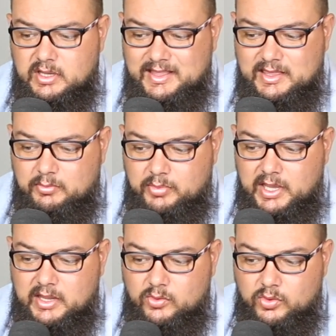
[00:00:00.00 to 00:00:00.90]
at the
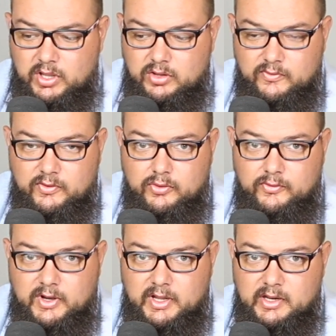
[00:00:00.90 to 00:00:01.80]
back or in your
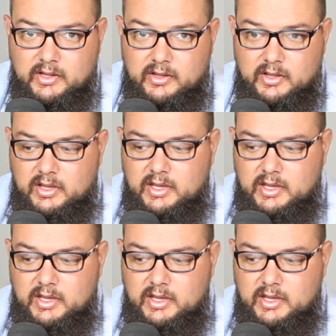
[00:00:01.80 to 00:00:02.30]
viewfinder